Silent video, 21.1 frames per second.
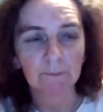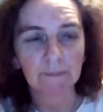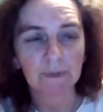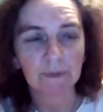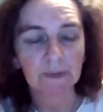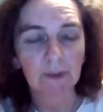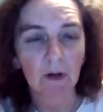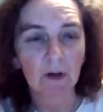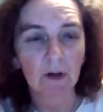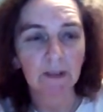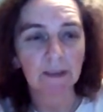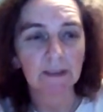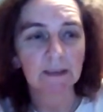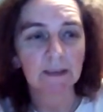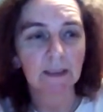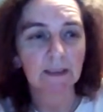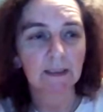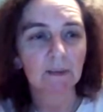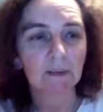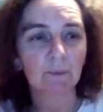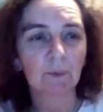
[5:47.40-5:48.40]
Steiner
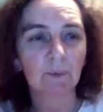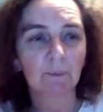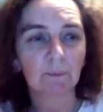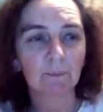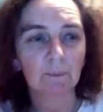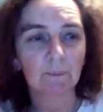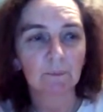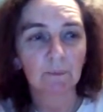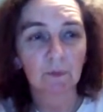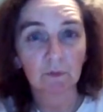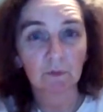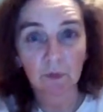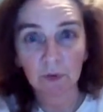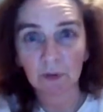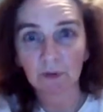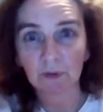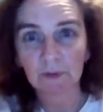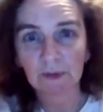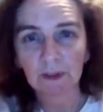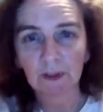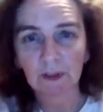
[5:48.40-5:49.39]
says that
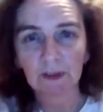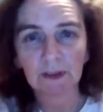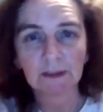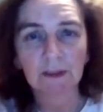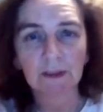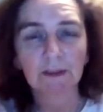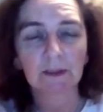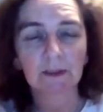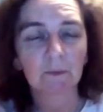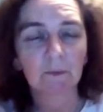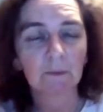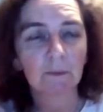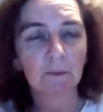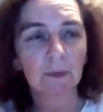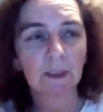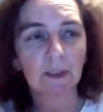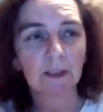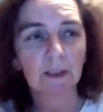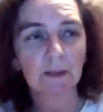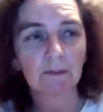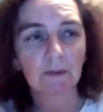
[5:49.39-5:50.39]
Rudolf Steiner says that when
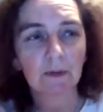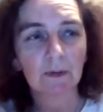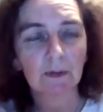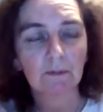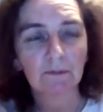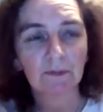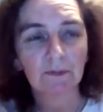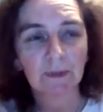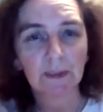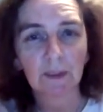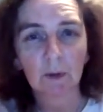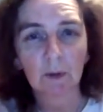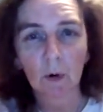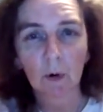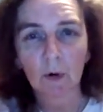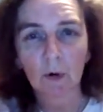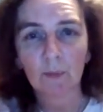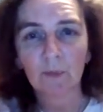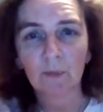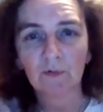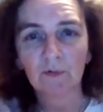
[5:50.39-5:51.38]
we're thinking
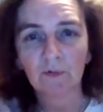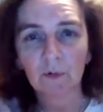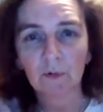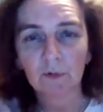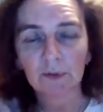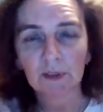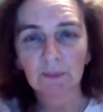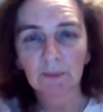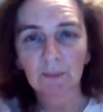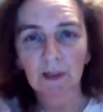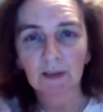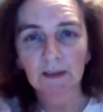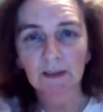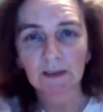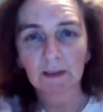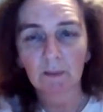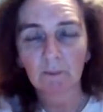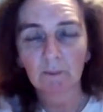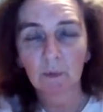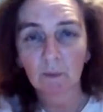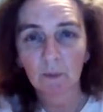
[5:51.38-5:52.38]
horrible thoughts about
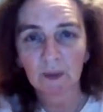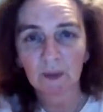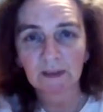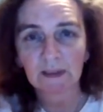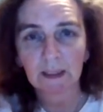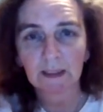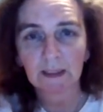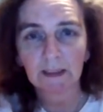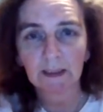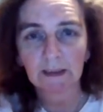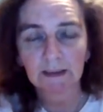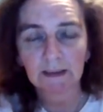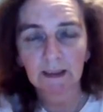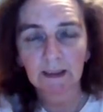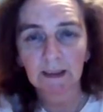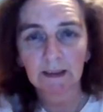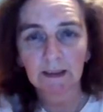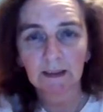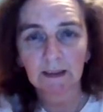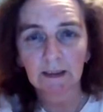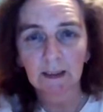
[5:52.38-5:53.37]
someone, we're
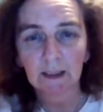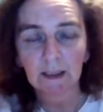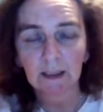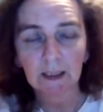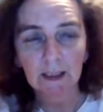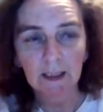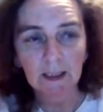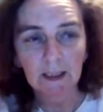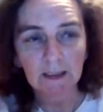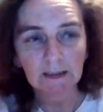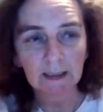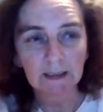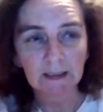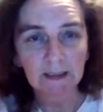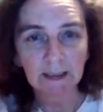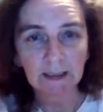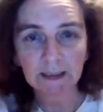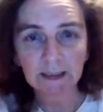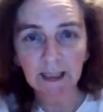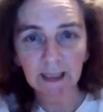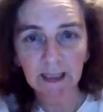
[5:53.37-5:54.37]
sending
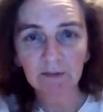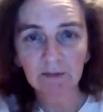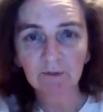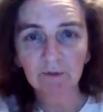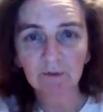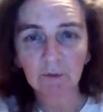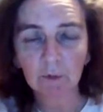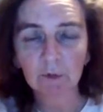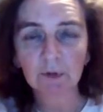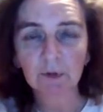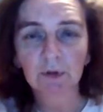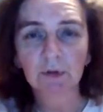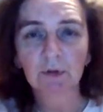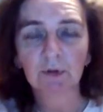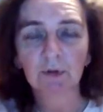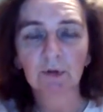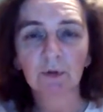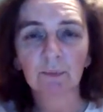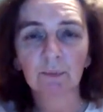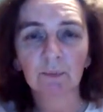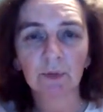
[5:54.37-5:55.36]
killing thoughts to
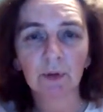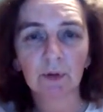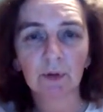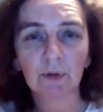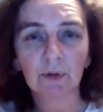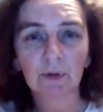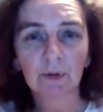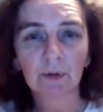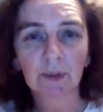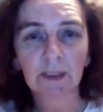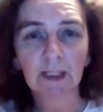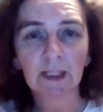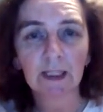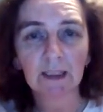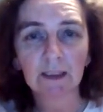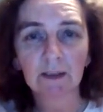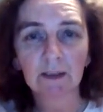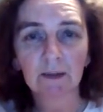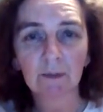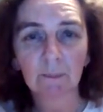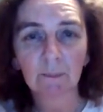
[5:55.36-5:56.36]
them. You know, you're
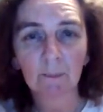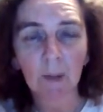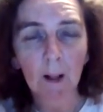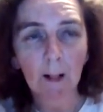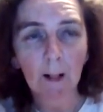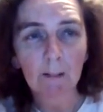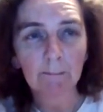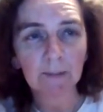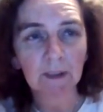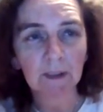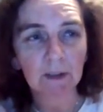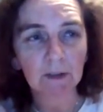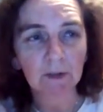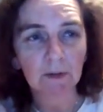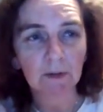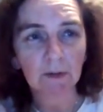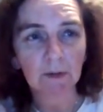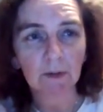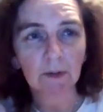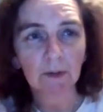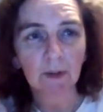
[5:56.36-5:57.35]
killing them because
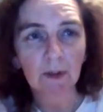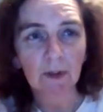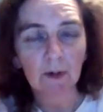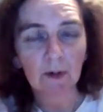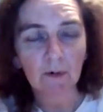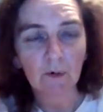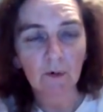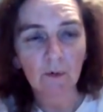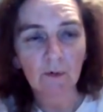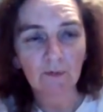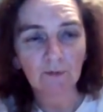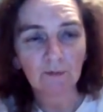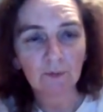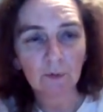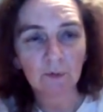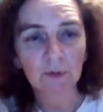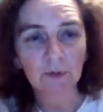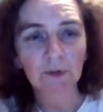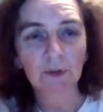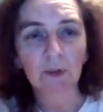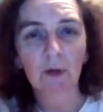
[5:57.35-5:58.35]
all
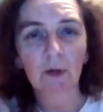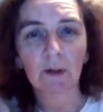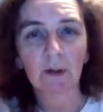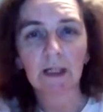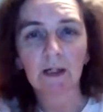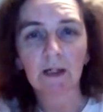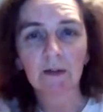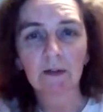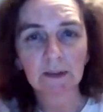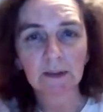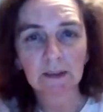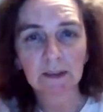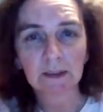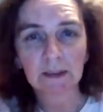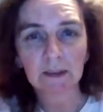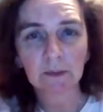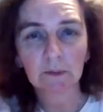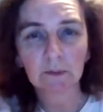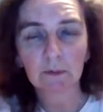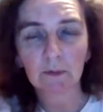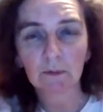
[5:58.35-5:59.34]
thoughts are going out
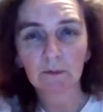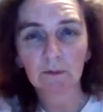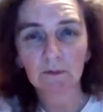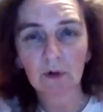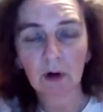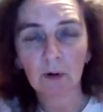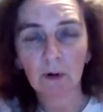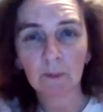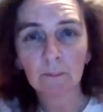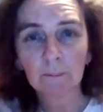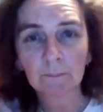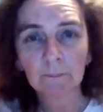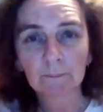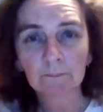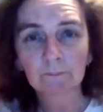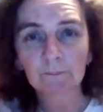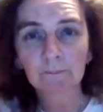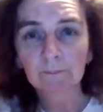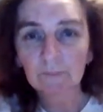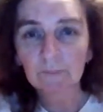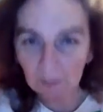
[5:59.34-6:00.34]
into the realm
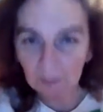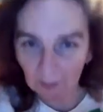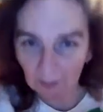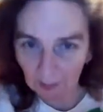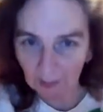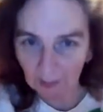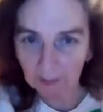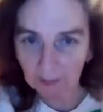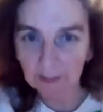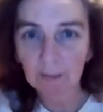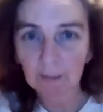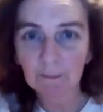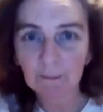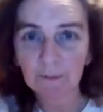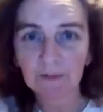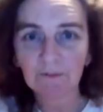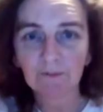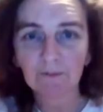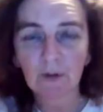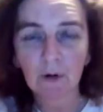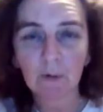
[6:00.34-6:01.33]
and can
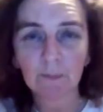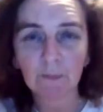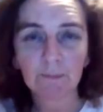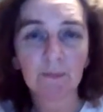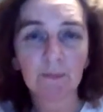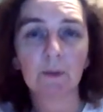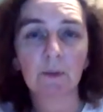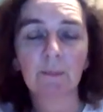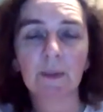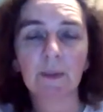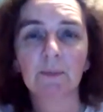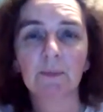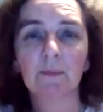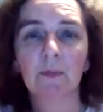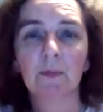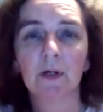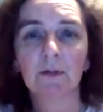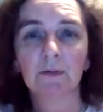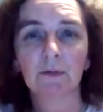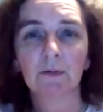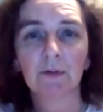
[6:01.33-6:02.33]
be felt. You know, people
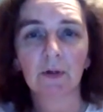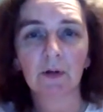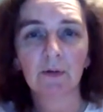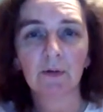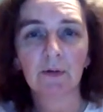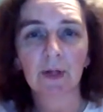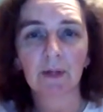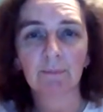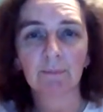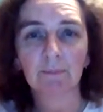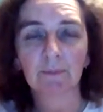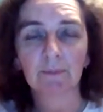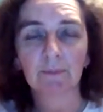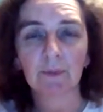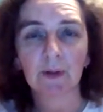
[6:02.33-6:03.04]
might not know that